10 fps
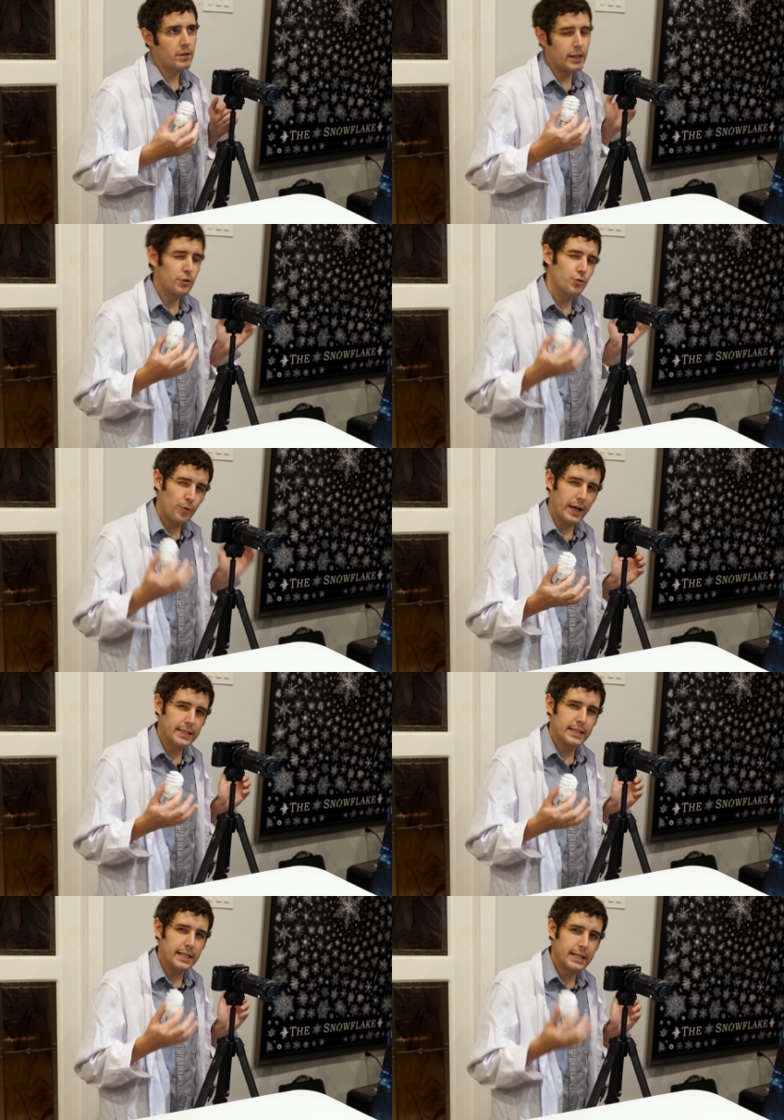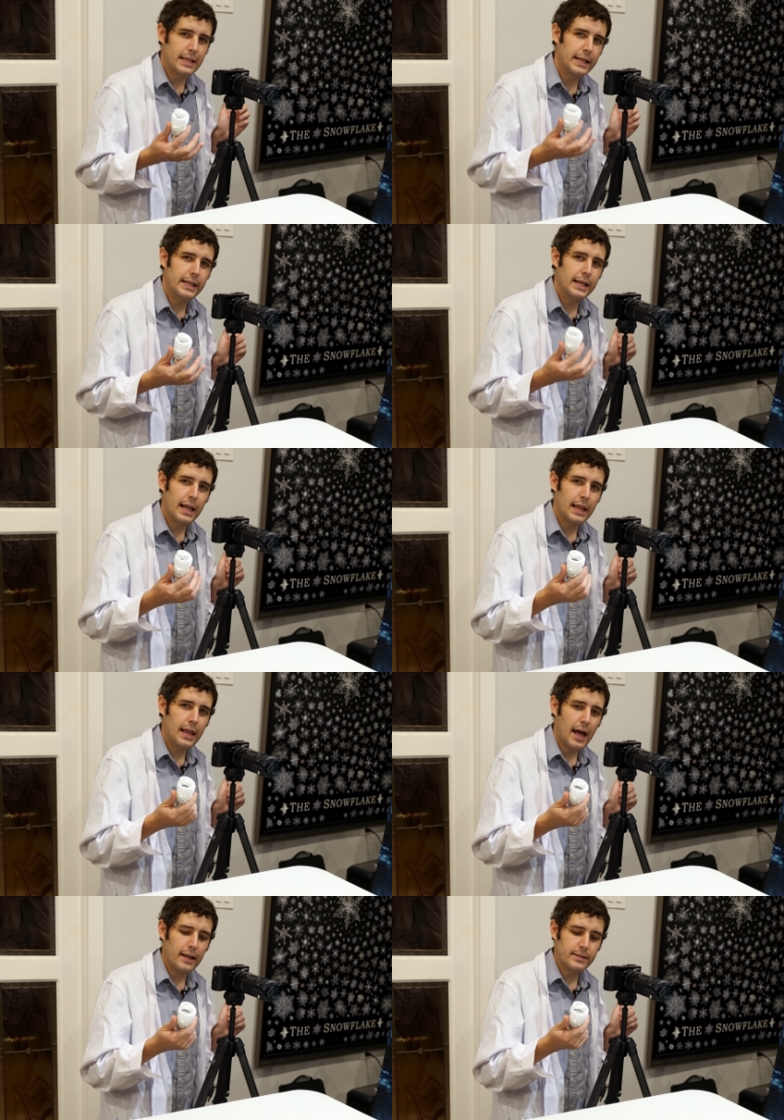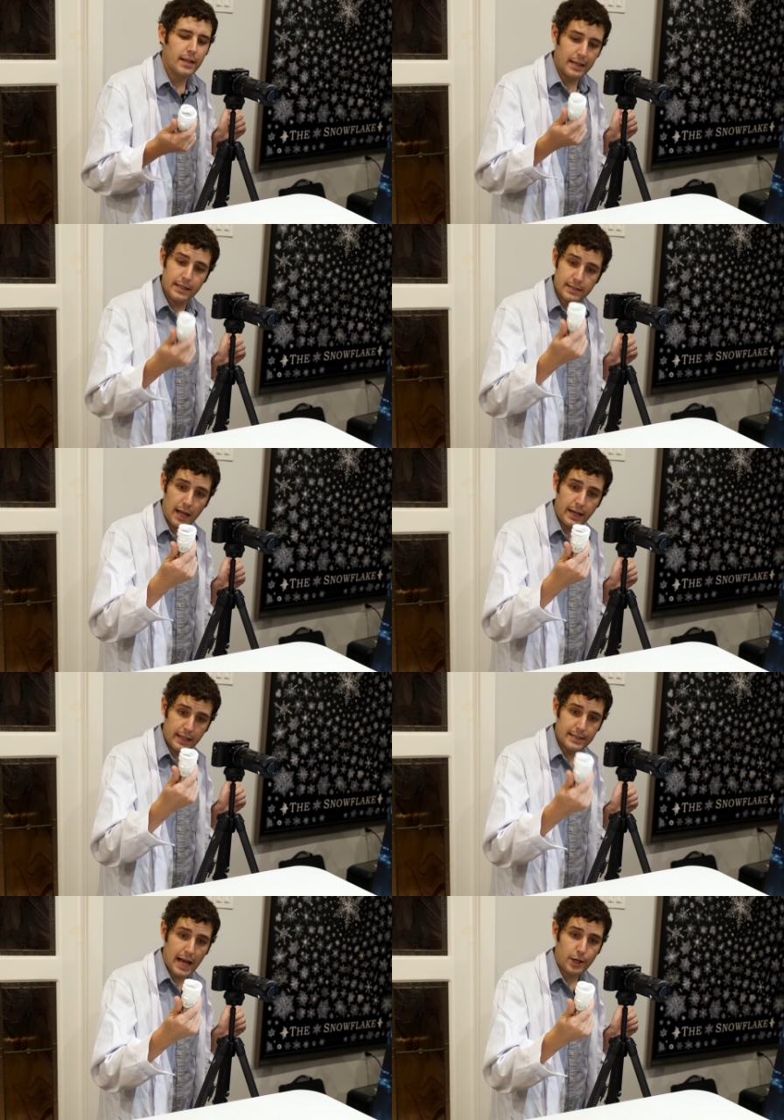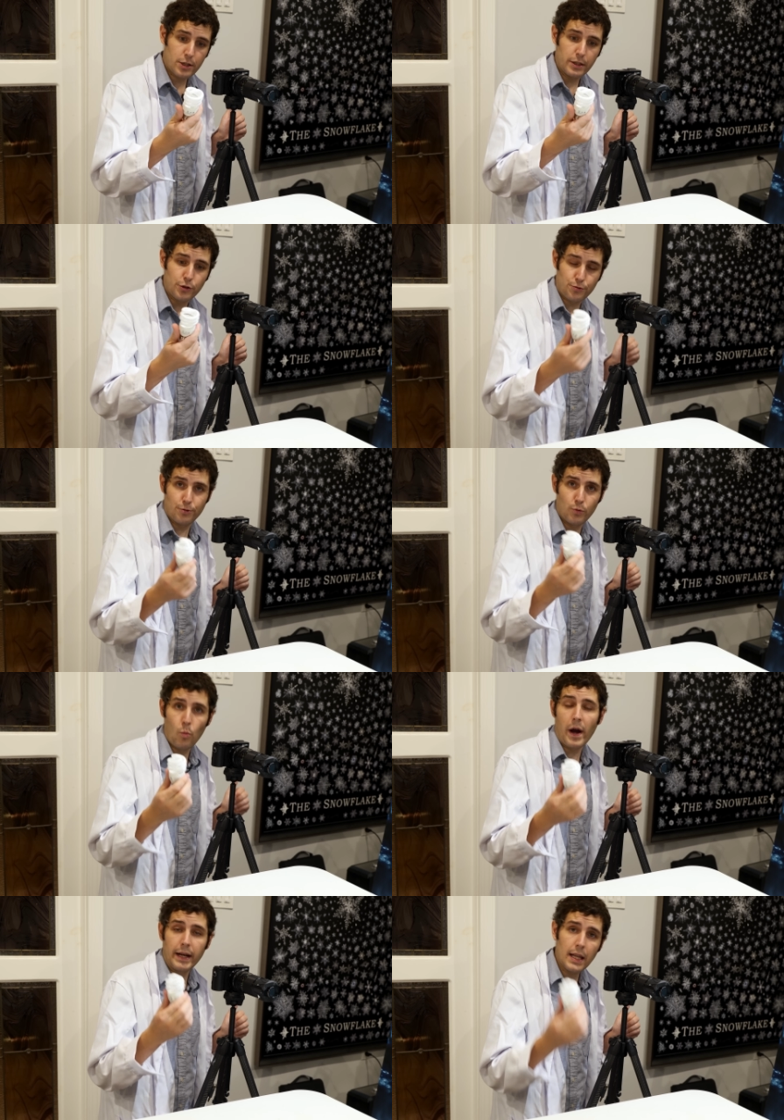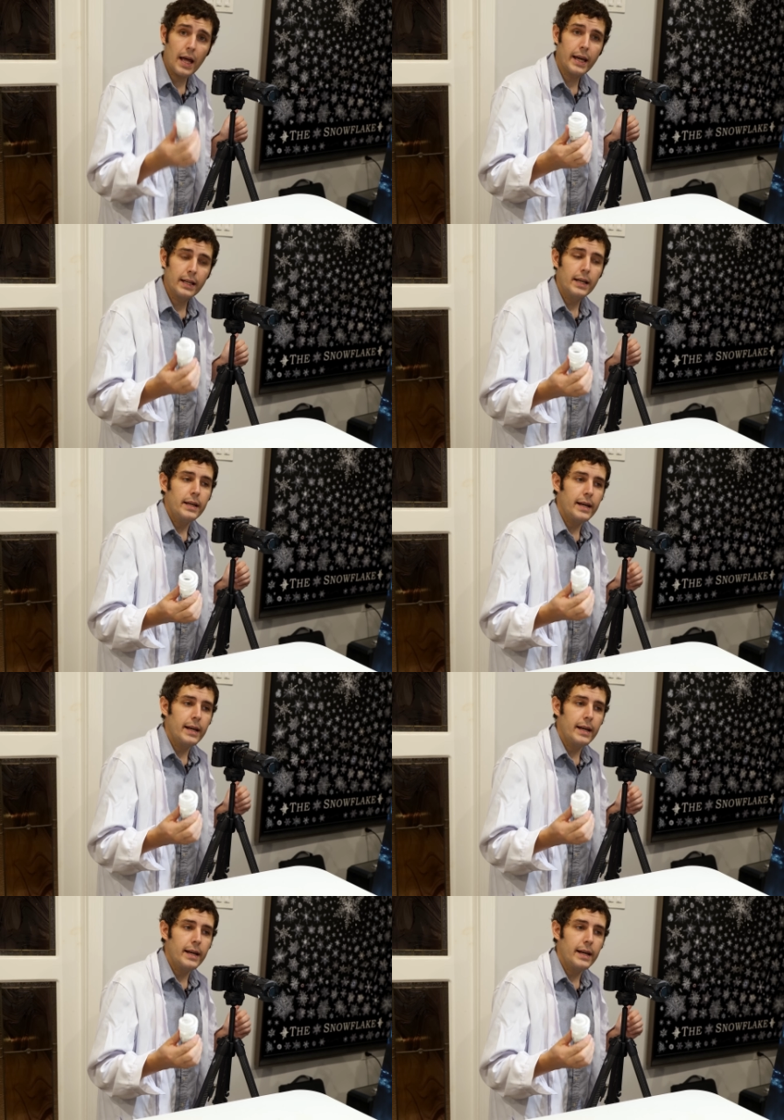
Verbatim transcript: get tricked into thinking that this light is actually true white light,